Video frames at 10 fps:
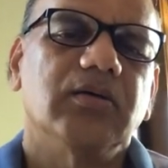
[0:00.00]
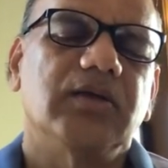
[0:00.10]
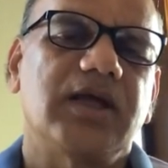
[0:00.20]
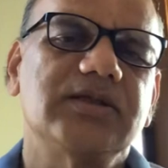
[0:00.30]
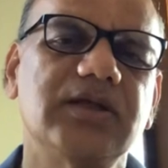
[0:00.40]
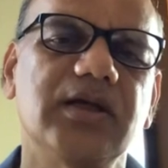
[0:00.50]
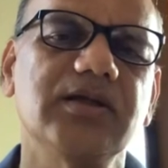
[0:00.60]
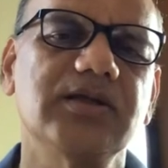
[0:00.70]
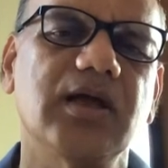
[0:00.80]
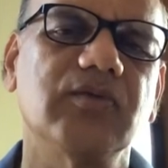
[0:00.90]
nicely
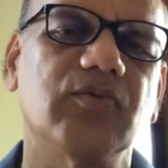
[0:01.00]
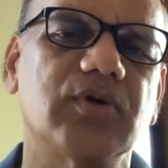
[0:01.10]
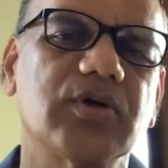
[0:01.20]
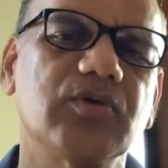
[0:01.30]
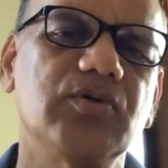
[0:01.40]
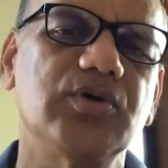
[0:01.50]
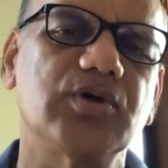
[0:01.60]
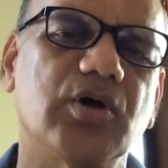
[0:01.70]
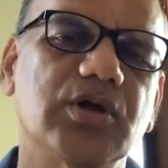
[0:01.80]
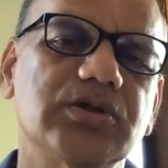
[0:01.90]
designed water cooled
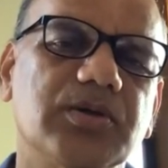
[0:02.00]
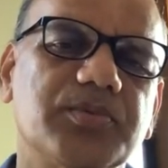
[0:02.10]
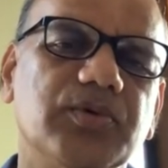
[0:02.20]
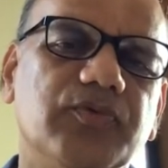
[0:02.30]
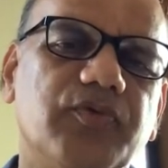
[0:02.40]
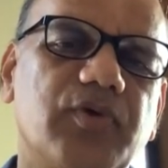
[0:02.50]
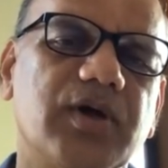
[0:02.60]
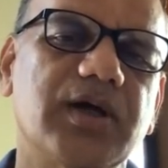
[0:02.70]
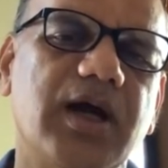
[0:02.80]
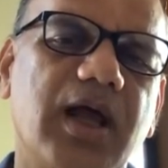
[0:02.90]
torch up to
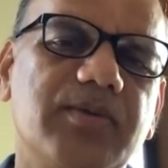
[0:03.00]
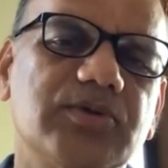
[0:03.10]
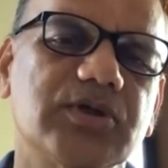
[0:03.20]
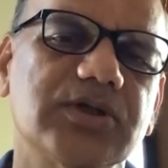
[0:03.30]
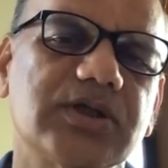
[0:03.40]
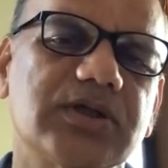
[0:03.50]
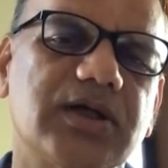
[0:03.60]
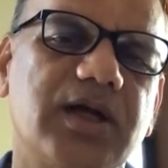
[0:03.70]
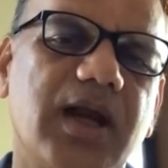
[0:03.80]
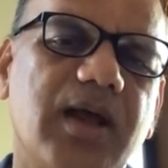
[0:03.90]
400 amps or
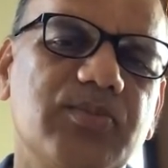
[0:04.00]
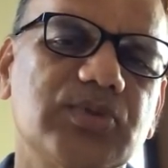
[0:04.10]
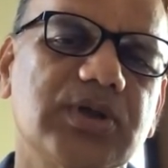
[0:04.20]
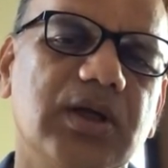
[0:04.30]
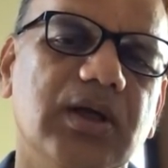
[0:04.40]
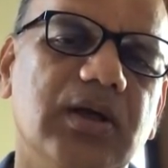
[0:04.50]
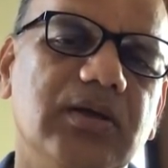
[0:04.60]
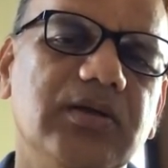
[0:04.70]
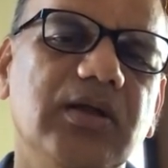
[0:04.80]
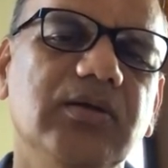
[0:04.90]
600 amps,
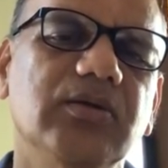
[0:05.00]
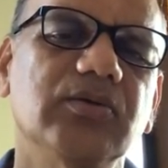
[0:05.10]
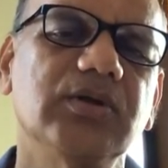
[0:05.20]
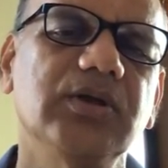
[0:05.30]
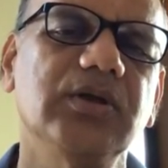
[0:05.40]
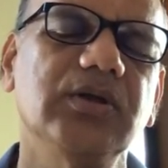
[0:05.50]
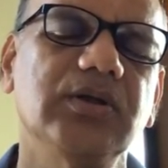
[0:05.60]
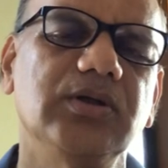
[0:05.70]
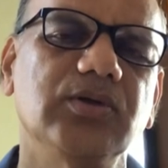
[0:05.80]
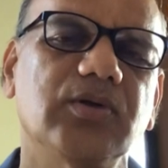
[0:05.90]
then only
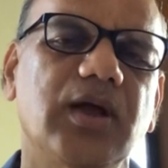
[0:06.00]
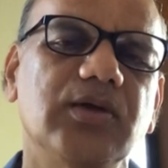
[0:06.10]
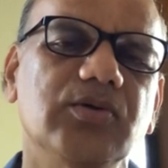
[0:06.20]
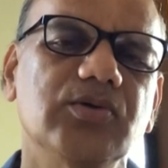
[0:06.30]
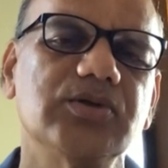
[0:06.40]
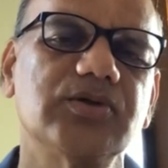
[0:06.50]
you can use